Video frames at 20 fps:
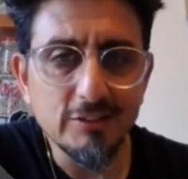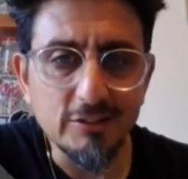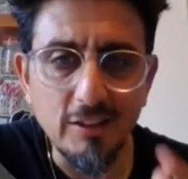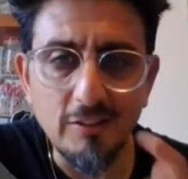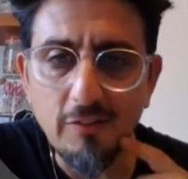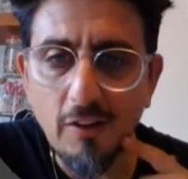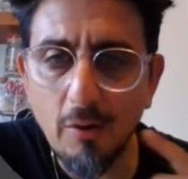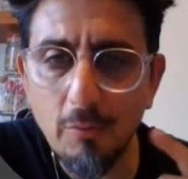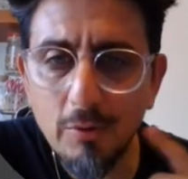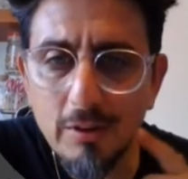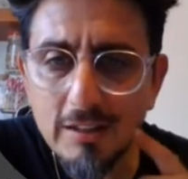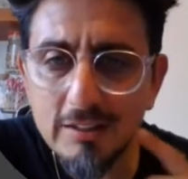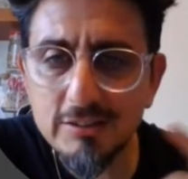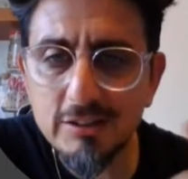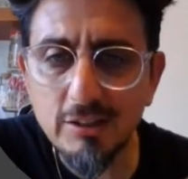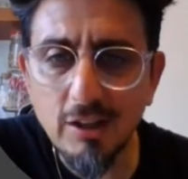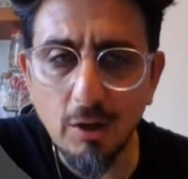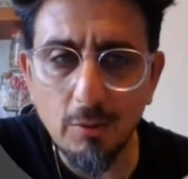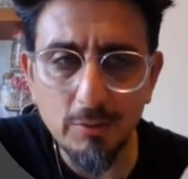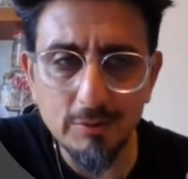So if I wanted to
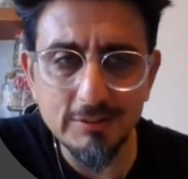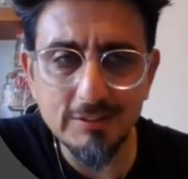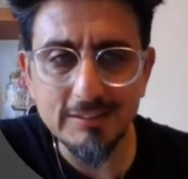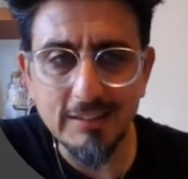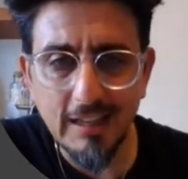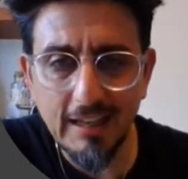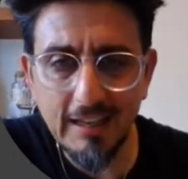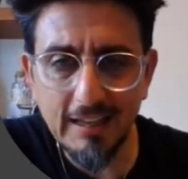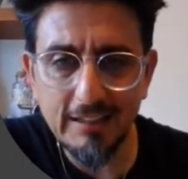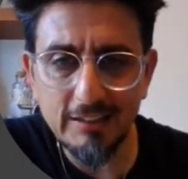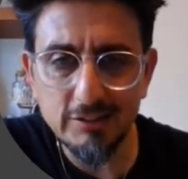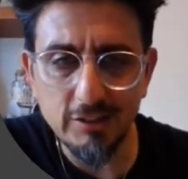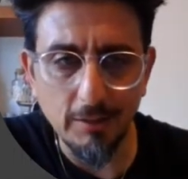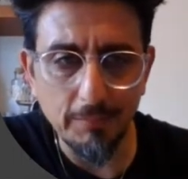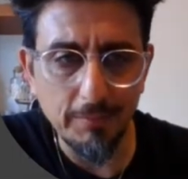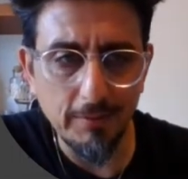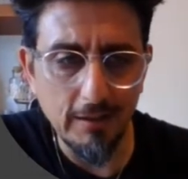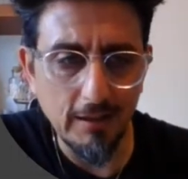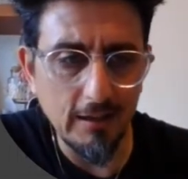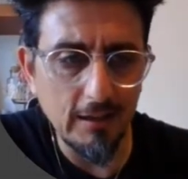go on stage
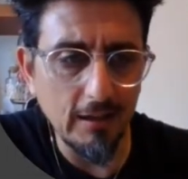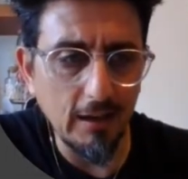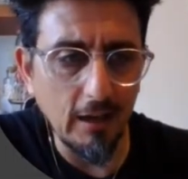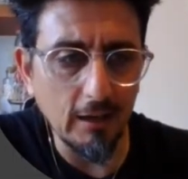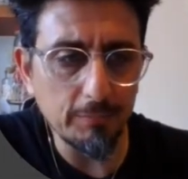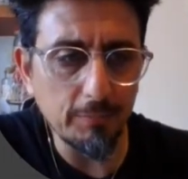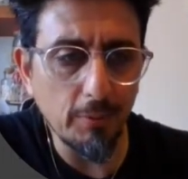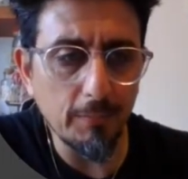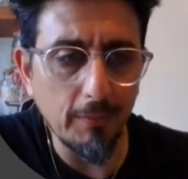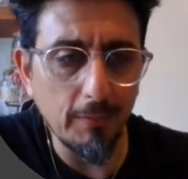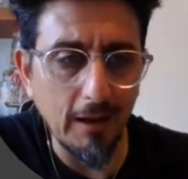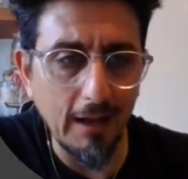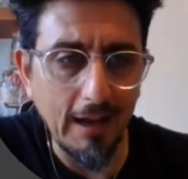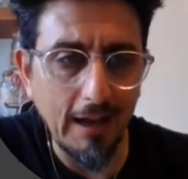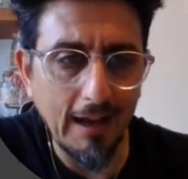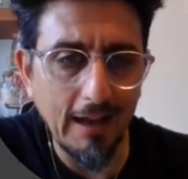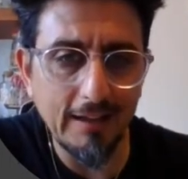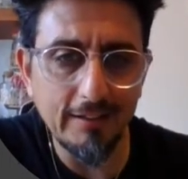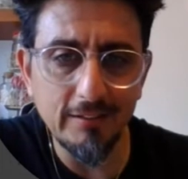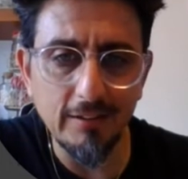up there, I'd put my
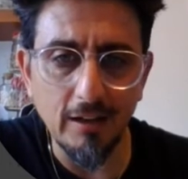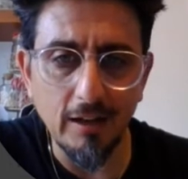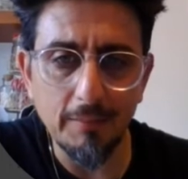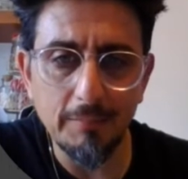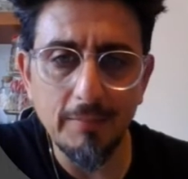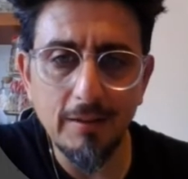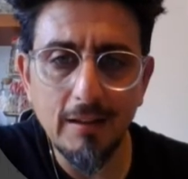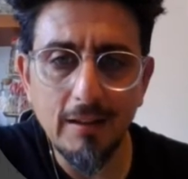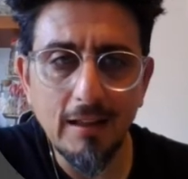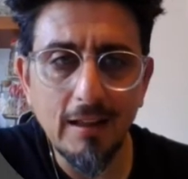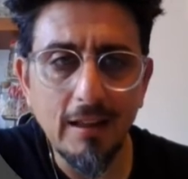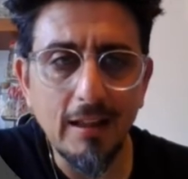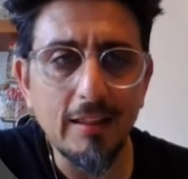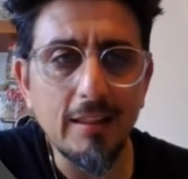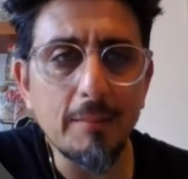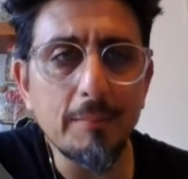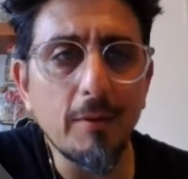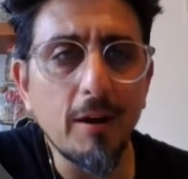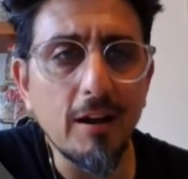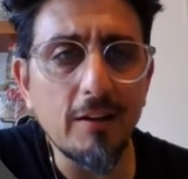hand up and
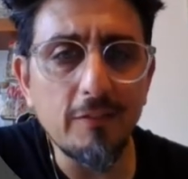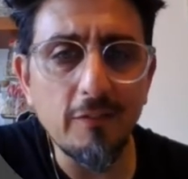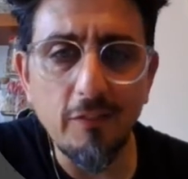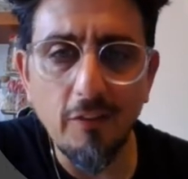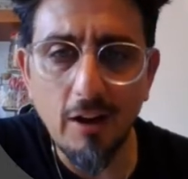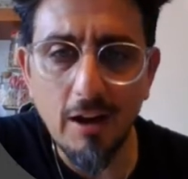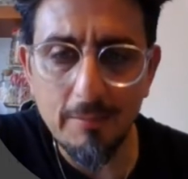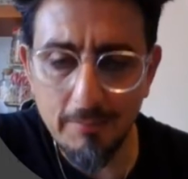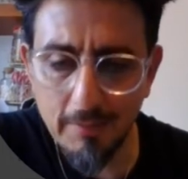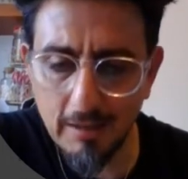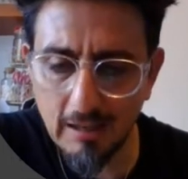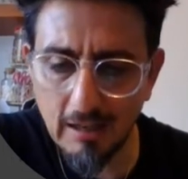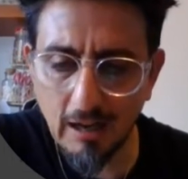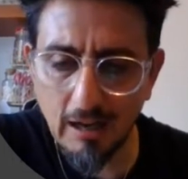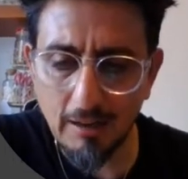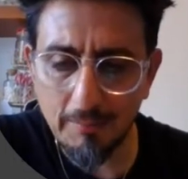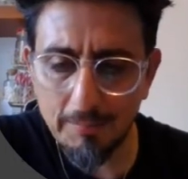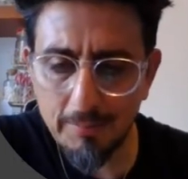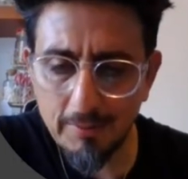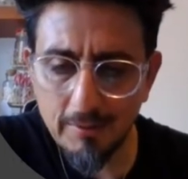they might invite me
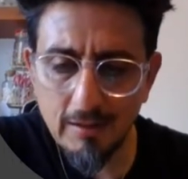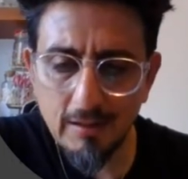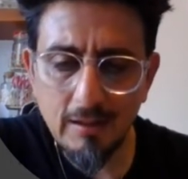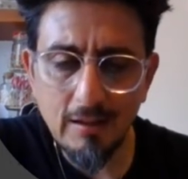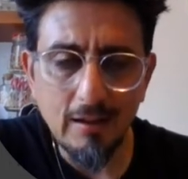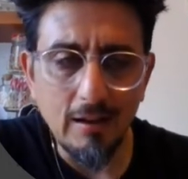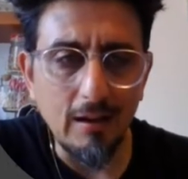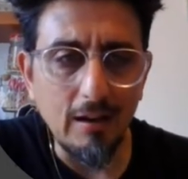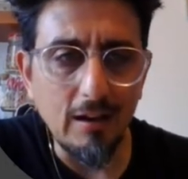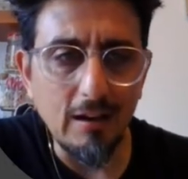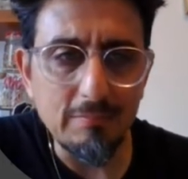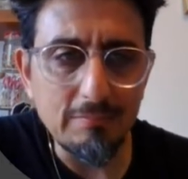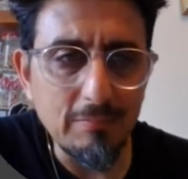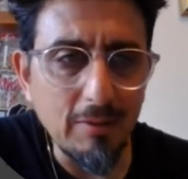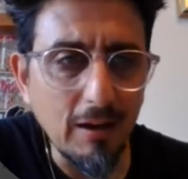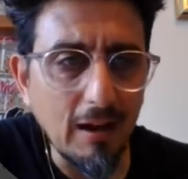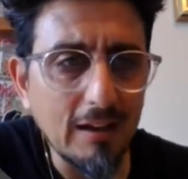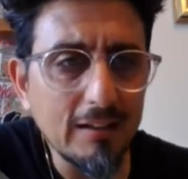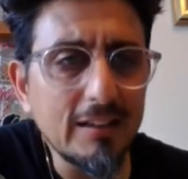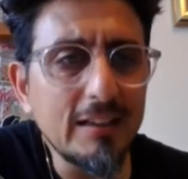up.
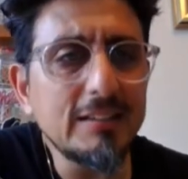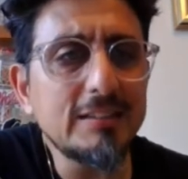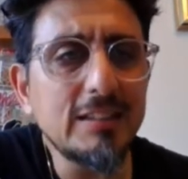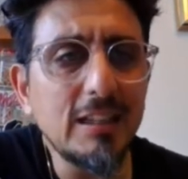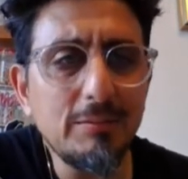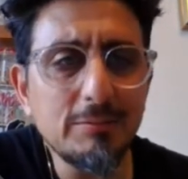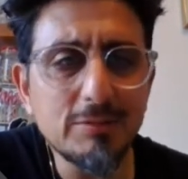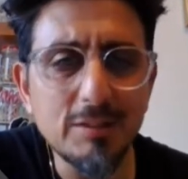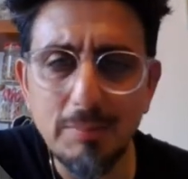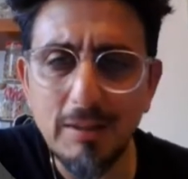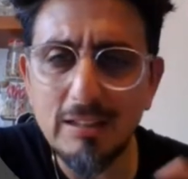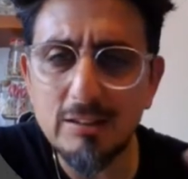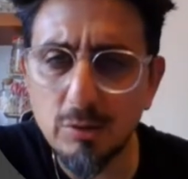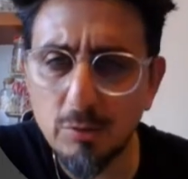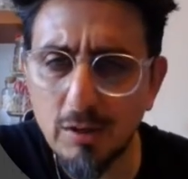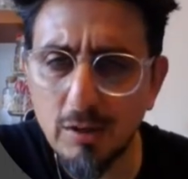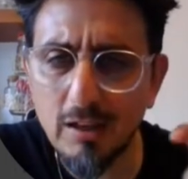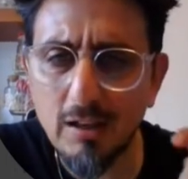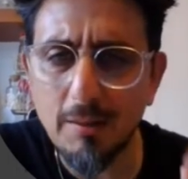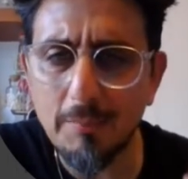But they seem to be
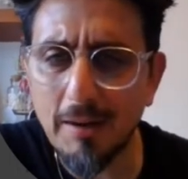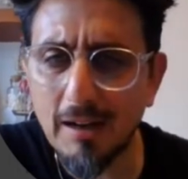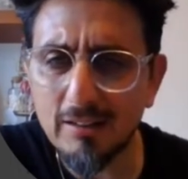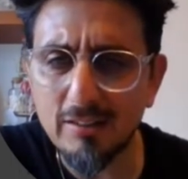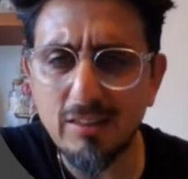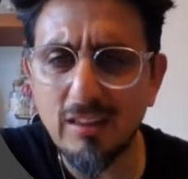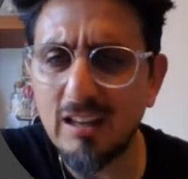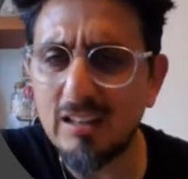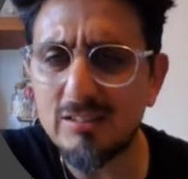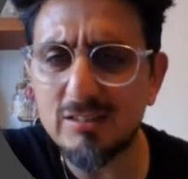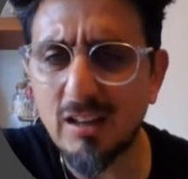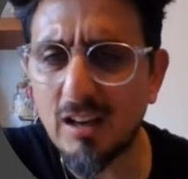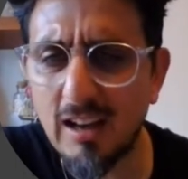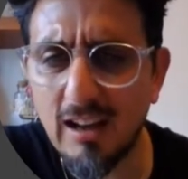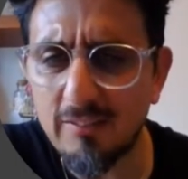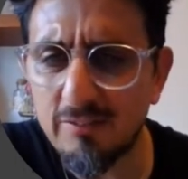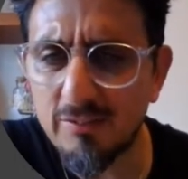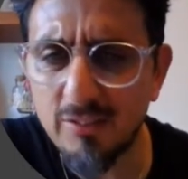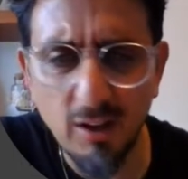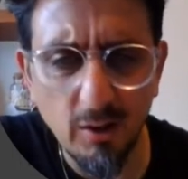talking about things I
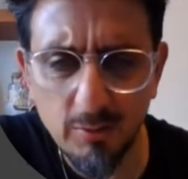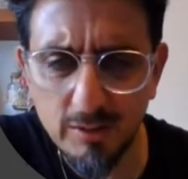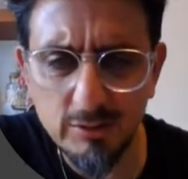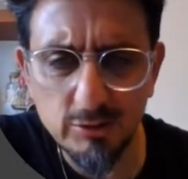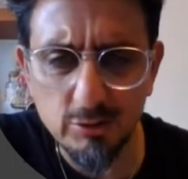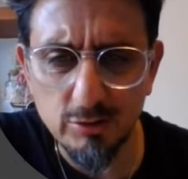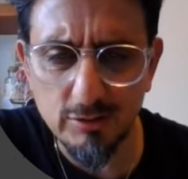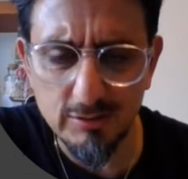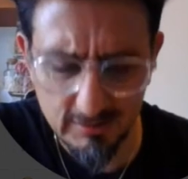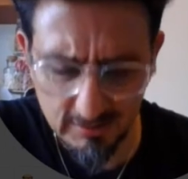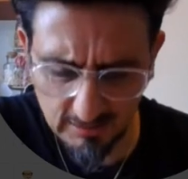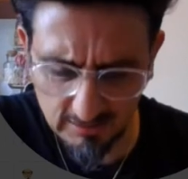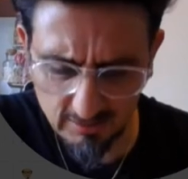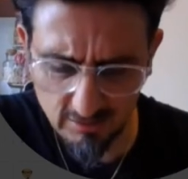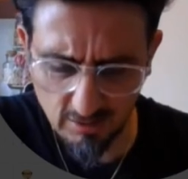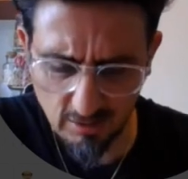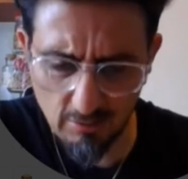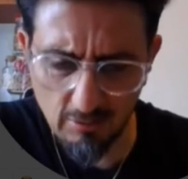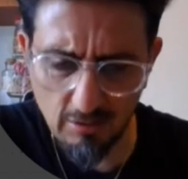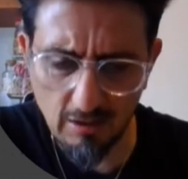have no interest in,
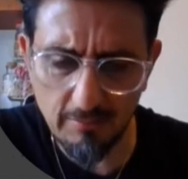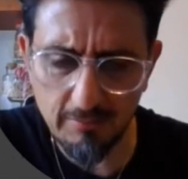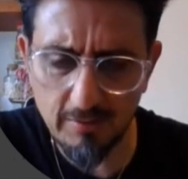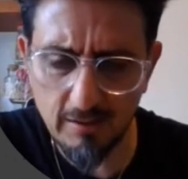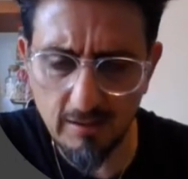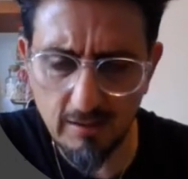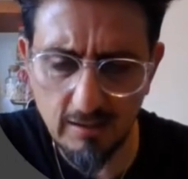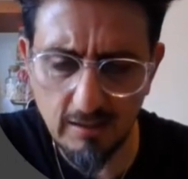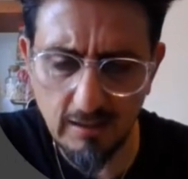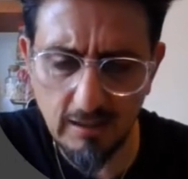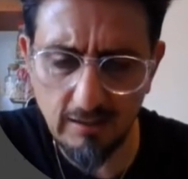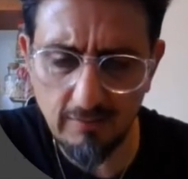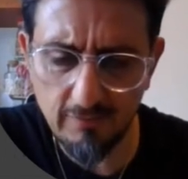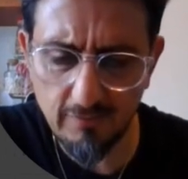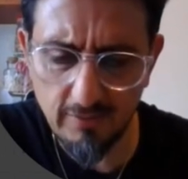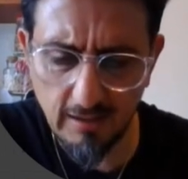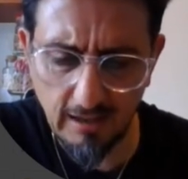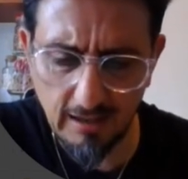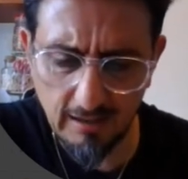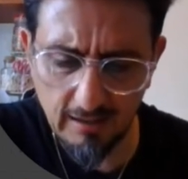so I'm going to
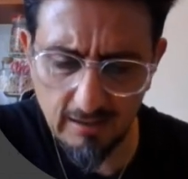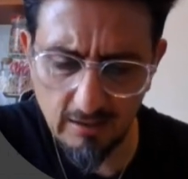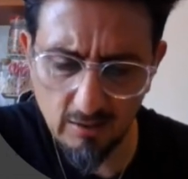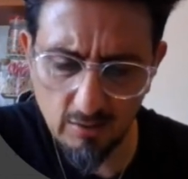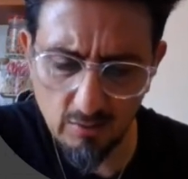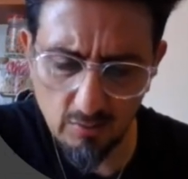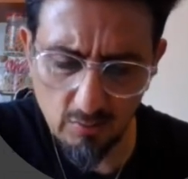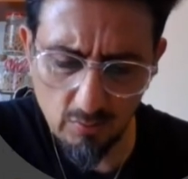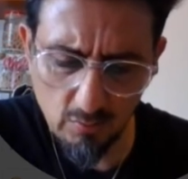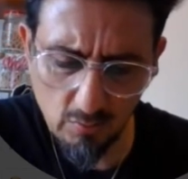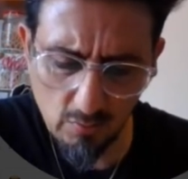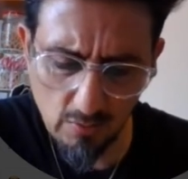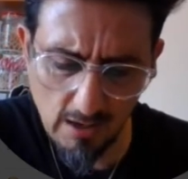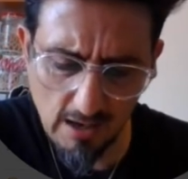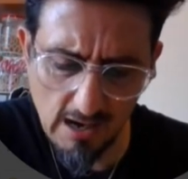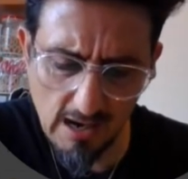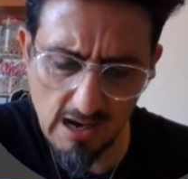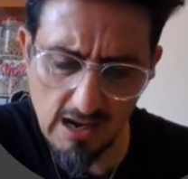leave that away.